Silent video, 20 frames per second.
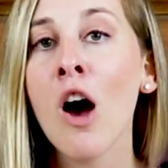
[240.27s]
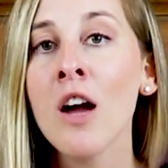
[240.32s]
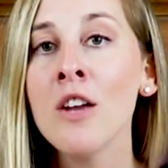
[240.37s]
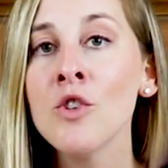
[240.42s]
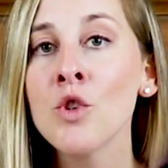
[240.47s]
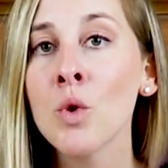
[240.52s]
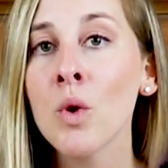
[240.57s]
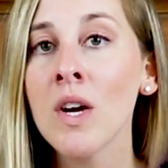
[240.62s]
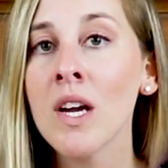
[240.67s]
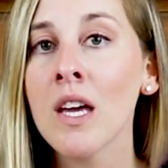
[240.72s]

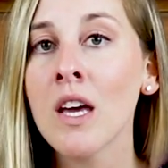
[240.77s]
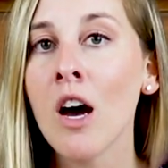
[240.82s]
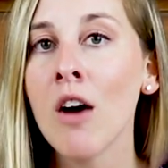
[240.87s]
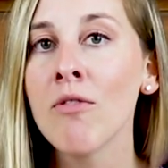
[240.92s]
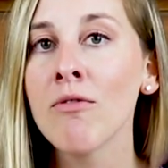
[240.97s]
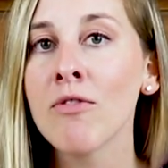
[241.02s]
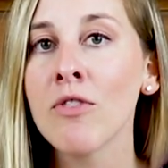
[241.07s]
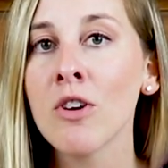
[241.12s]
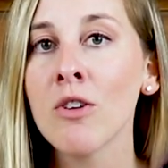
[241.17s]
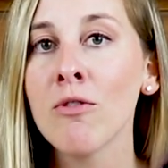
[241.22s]
contouring
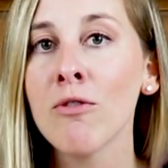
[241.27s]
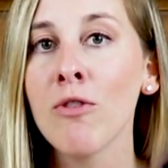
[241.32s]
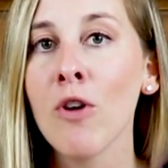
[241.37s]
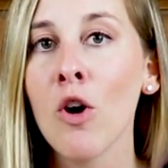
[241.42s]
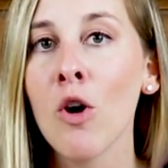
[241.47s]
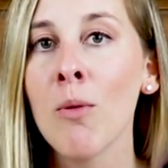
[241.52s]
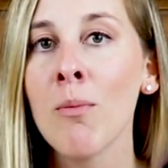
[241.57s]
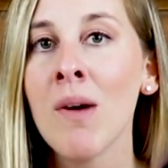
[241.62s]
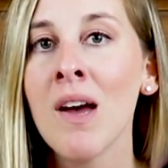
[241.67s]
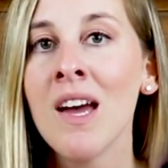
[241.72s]
comfort
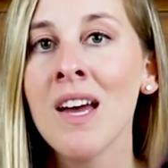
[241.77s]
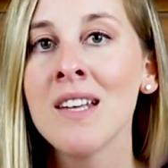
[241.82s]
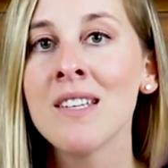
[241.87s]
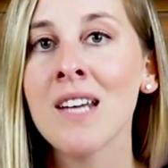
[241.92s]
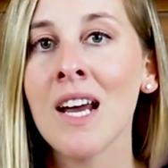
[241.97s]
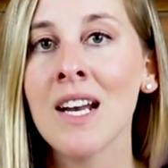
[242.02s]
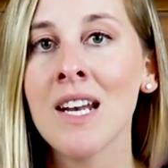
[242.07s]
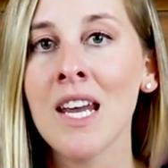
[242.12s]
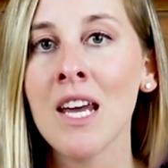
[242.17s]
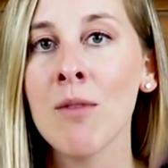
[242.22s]
foam,
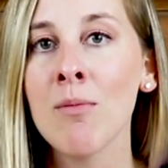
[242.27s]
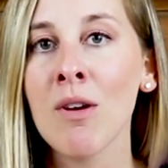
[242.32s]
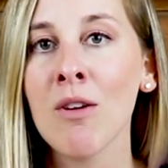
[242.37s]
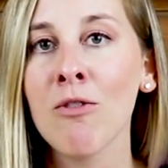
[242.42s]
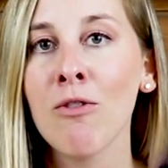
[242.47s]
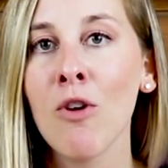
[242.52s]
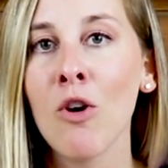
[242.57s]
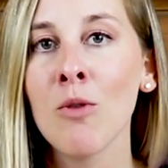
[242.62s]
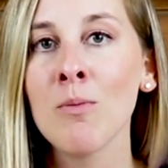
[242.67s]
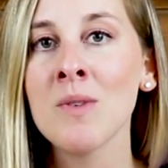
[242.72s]

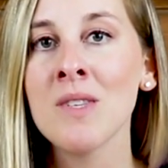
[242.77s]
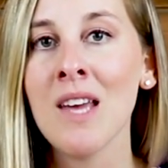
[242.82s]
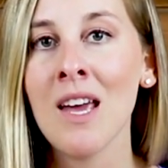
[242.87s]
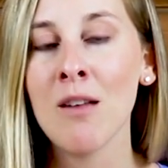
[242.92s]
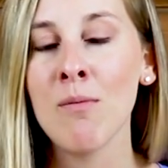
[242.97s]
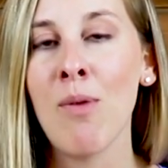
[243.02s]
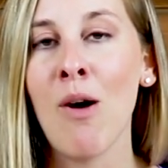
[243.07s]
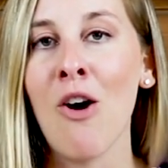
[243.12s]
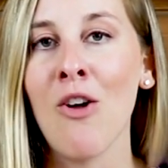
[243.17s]
dynamic foams, and